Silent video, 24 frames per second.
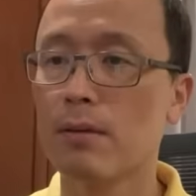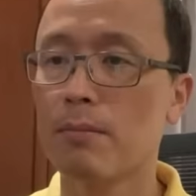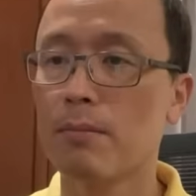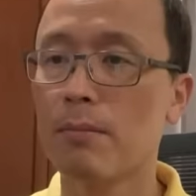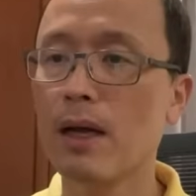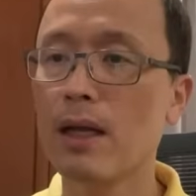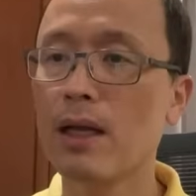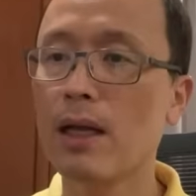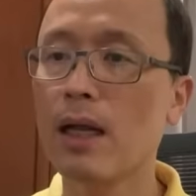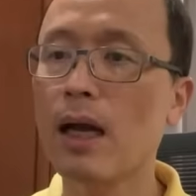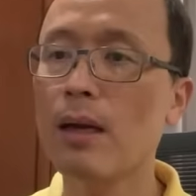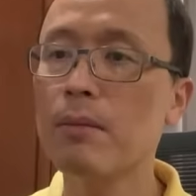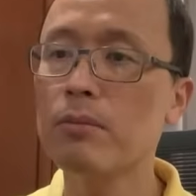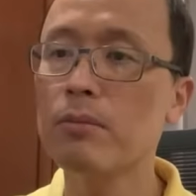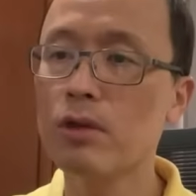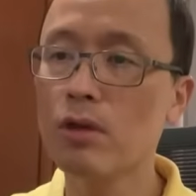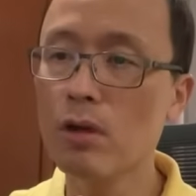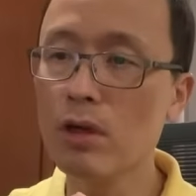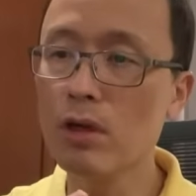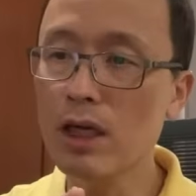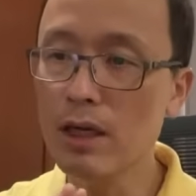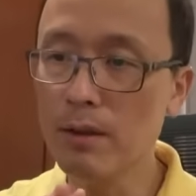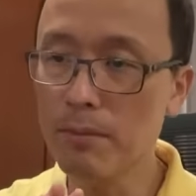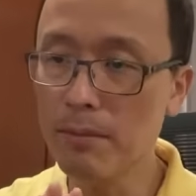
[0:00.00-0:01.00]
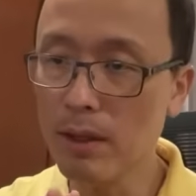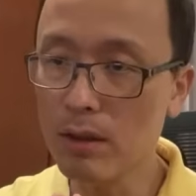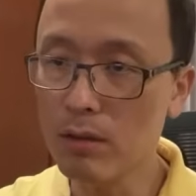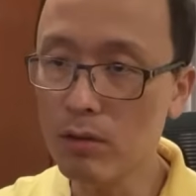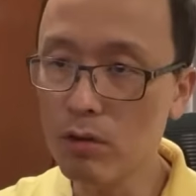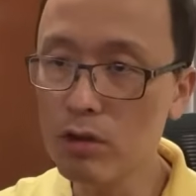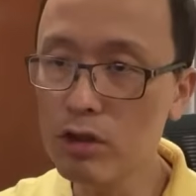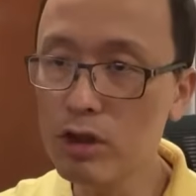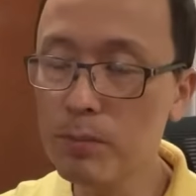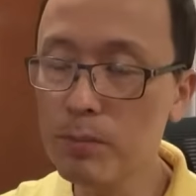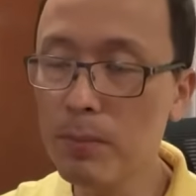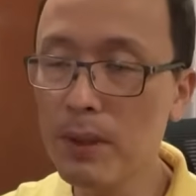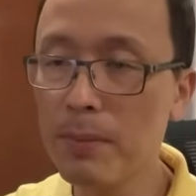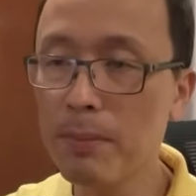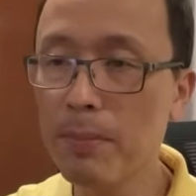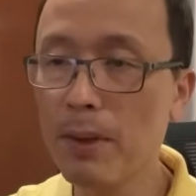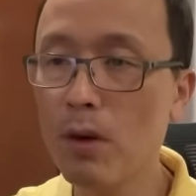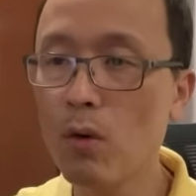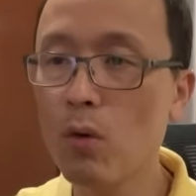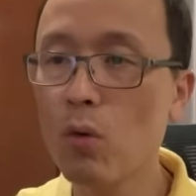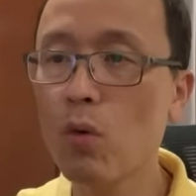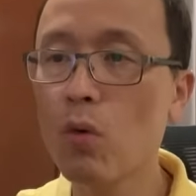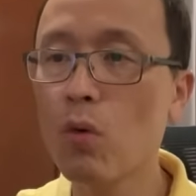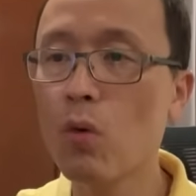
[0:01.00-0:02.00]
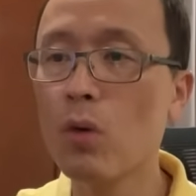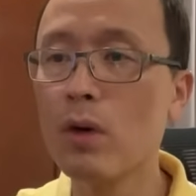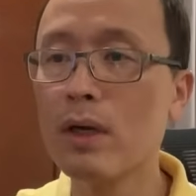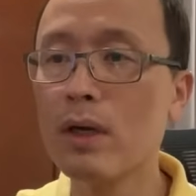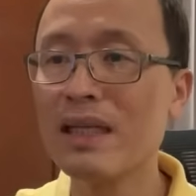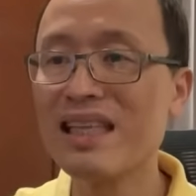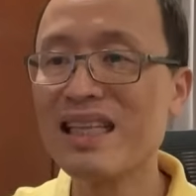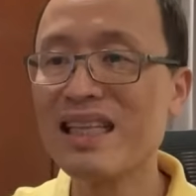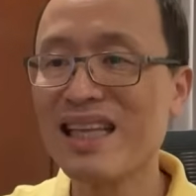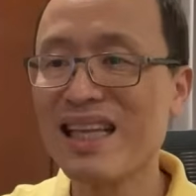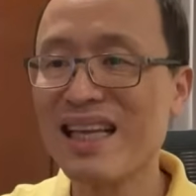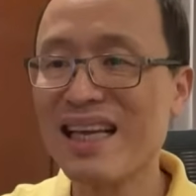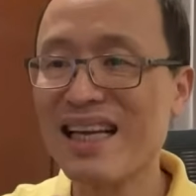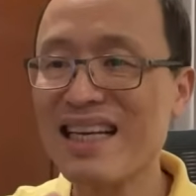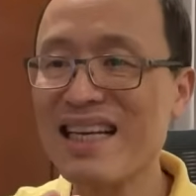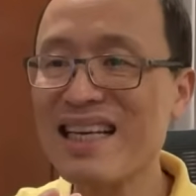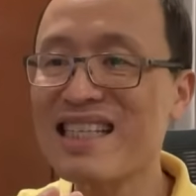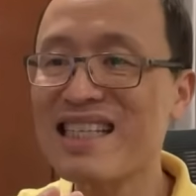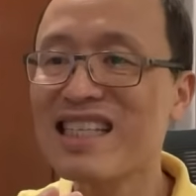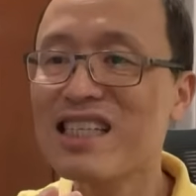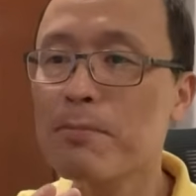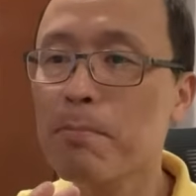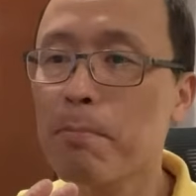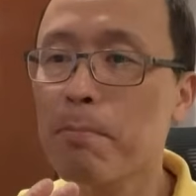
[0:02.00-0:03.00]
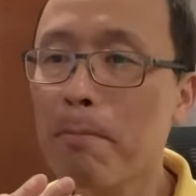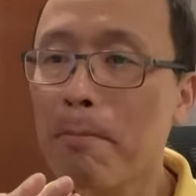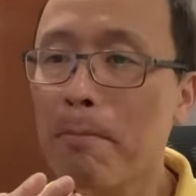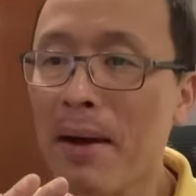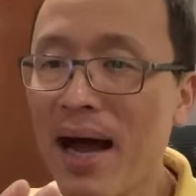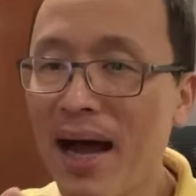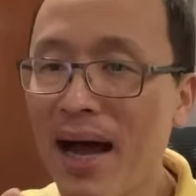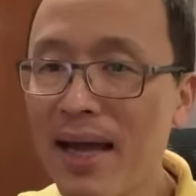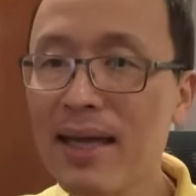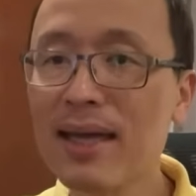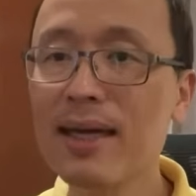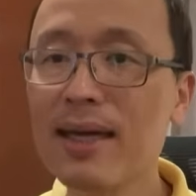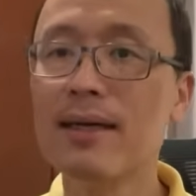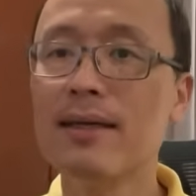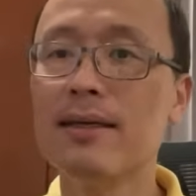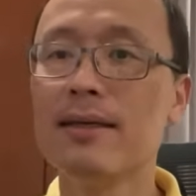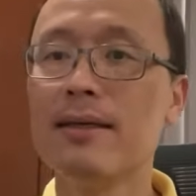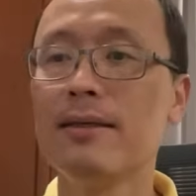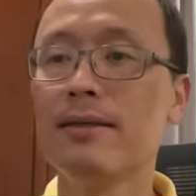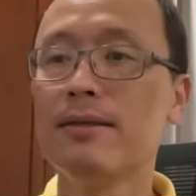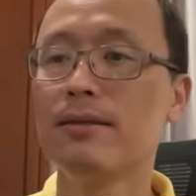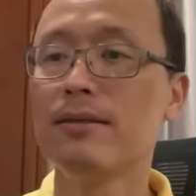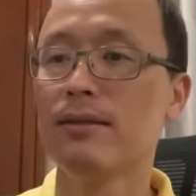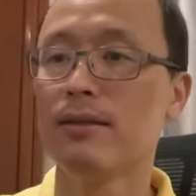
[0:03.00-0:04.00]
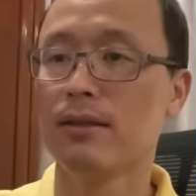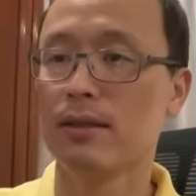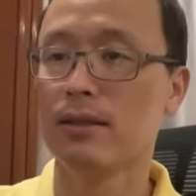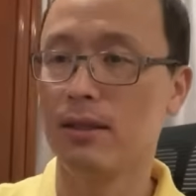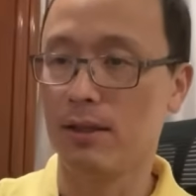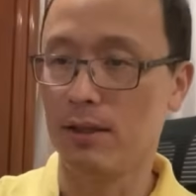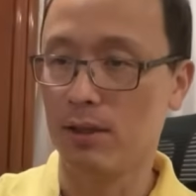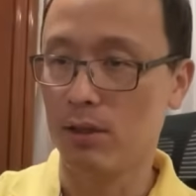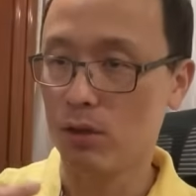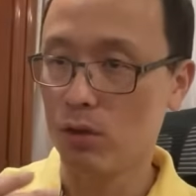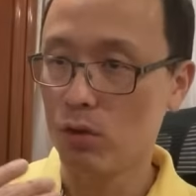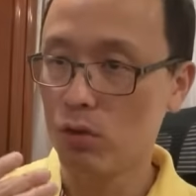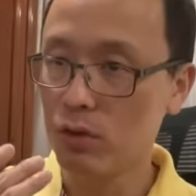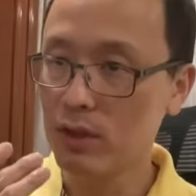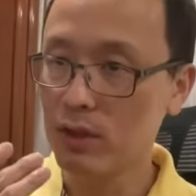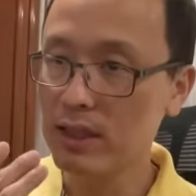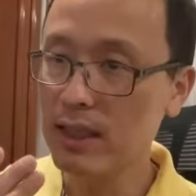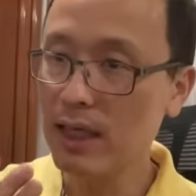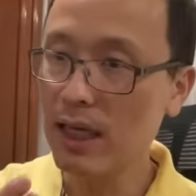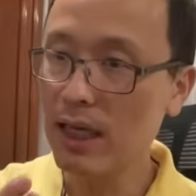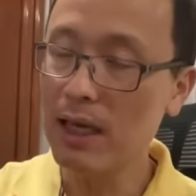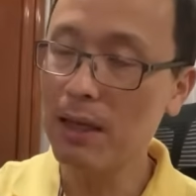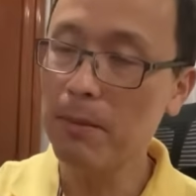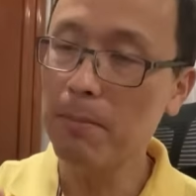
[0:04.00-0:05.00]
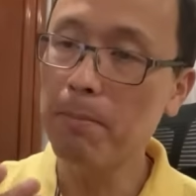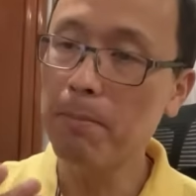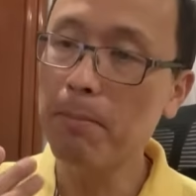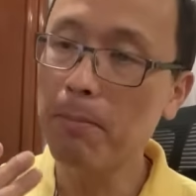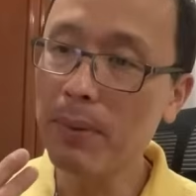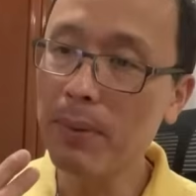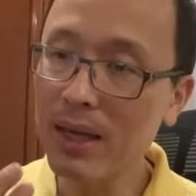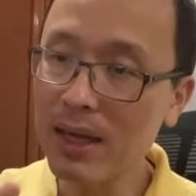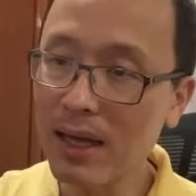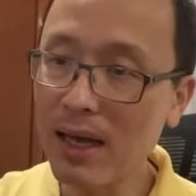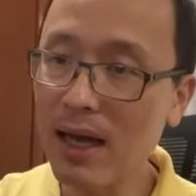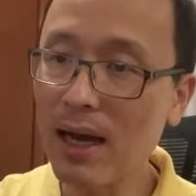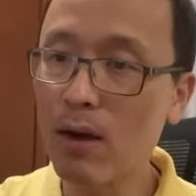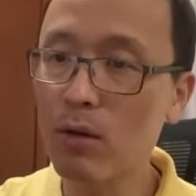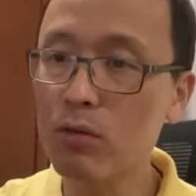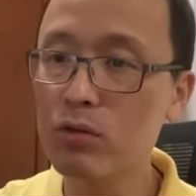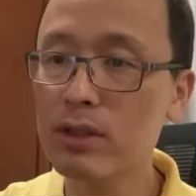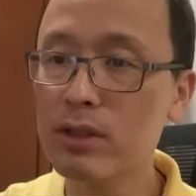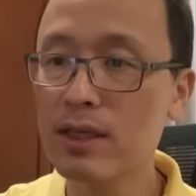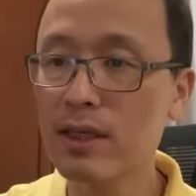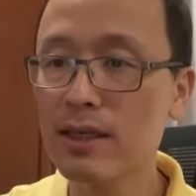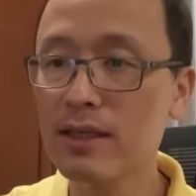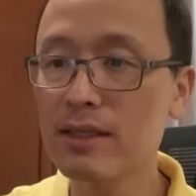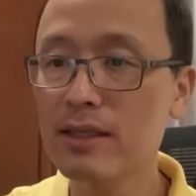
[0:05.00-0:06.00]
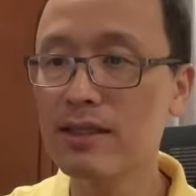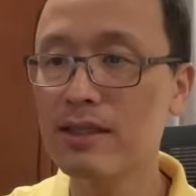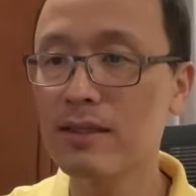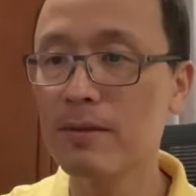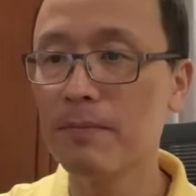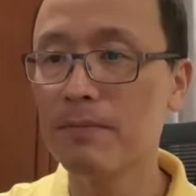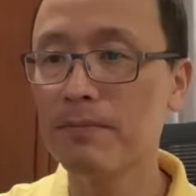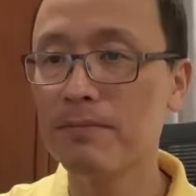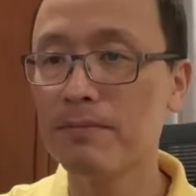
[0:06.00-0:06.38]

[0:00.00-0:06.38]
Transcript: But I'm talking about those people who aspire to stay in big houses.